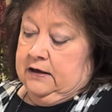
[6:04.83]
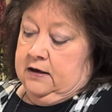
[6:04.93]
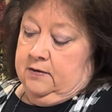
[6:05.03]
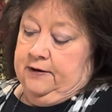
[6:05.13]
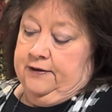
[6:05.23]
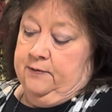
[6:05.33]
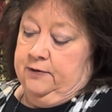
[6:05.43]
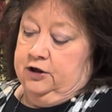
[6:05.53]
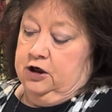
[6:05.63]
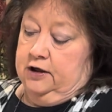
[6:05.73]
But then
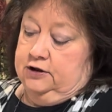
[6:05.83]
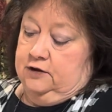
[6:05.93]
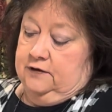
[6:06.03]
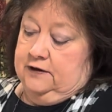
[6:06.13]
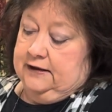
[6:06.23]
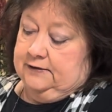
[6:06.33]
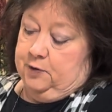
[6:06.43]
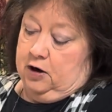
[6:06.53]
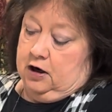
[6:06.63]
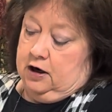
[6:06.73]
when you go to do this
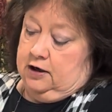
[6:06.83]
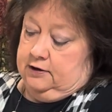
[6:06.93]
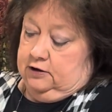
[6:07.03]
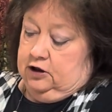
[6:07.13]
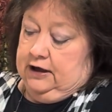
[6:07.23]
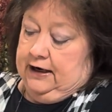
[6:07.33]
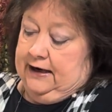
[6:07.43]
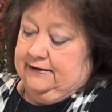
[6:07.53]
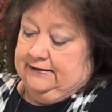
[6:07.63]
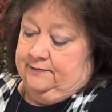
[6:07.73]
part, you got to
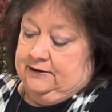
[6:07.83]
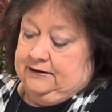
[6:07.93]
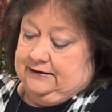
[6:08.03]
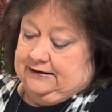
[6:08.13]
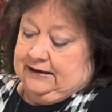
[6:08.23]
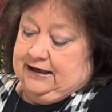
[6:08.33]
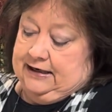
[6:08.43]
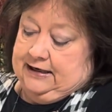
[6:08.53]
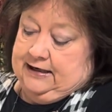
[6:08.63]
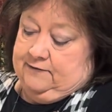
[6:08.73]
have something to slide
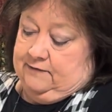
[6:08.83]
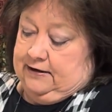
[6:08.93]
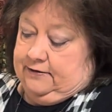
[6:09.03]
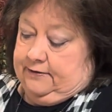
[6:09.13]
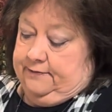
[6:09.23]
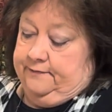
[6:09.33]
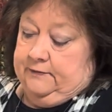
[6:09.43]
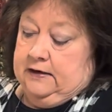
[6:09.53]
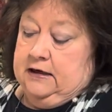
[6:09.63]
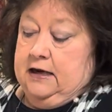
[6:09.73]
it in with.
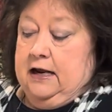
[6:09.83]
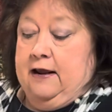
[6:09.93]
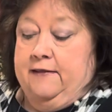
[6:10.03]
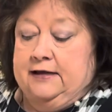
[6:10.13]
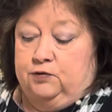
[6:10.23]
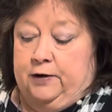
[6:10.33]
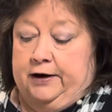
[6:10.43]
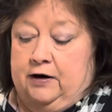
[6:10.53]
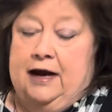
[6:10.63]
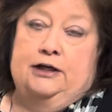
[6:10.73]
And that's
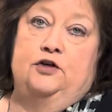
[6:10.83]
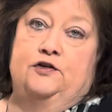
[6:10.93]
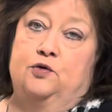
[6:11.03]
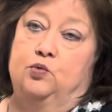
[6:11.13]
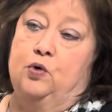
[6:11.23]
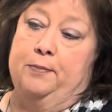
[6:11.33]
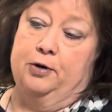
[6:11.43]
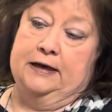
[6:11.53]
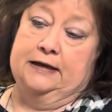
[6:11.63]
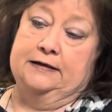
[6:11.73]
where I use the rubber
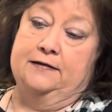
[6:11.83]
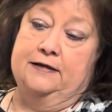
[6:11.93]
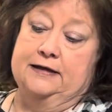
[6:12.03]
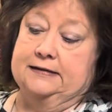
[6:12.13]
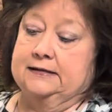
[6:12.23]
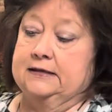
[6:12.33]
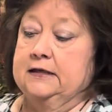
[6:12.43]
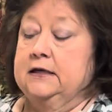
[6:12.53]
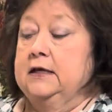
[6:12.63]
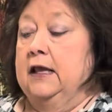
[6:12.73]
end of this
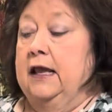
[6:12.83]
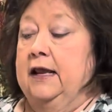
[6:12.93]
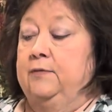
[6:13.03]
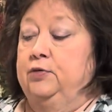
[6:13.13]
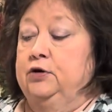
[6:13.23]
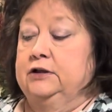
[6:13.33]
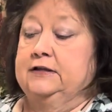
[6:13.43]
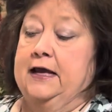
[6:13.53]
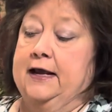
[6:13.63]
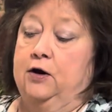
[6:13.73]
and push
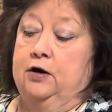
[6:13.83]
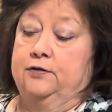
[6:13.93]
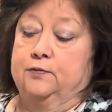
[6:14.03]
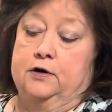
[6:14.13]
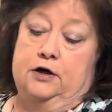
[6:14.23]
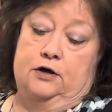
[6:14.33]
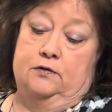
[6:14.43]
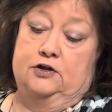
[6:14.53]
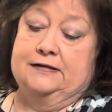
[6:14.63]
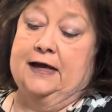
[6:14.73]
that on through,
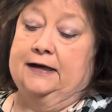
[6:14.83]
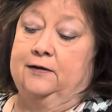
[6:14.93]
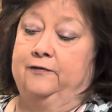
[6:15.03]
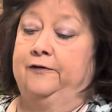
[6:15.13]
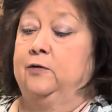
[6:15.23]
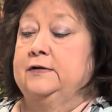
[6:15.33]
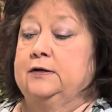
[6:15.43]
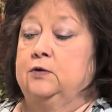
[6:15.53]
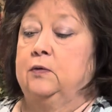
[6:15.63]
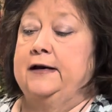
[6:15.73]
just like if it was an
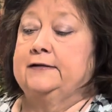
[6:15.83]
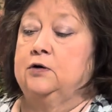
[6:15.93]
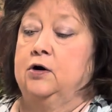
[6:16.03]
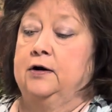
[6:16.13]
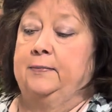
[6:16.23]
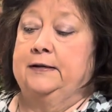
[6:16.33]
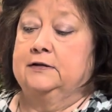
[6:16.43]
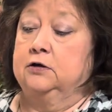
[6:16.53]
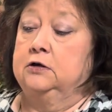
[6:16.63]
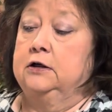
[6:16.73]
eraser on a
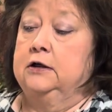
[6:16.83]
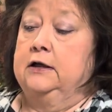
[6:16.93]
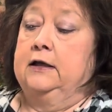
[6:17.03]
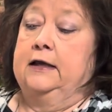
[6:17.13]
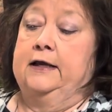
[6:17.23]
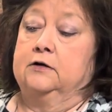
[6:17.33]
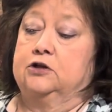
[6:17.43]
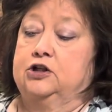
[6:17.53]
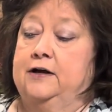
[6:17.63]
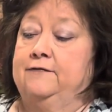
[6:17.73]
pencil. It'll
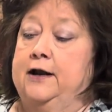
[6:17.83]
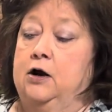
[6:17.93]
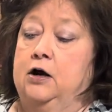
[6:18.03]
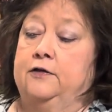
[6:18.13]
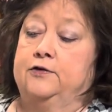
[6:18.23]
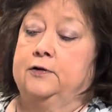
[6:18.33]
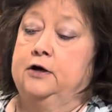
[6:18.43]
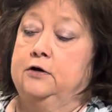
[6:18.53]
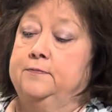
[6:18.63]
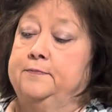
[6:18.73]
shove that on
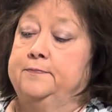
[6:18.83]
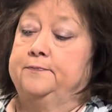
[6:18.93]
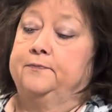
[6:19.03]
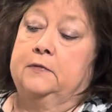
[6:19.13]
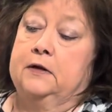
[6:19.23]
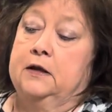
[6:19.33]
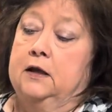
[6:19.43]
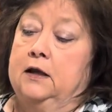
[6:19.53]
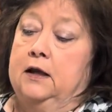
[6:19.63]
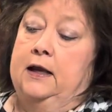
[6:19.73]
through,
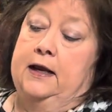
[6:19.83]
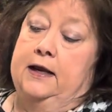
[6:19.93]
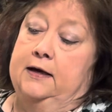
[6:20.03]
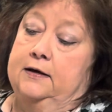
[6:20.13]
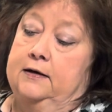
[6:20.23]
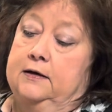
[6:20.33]
and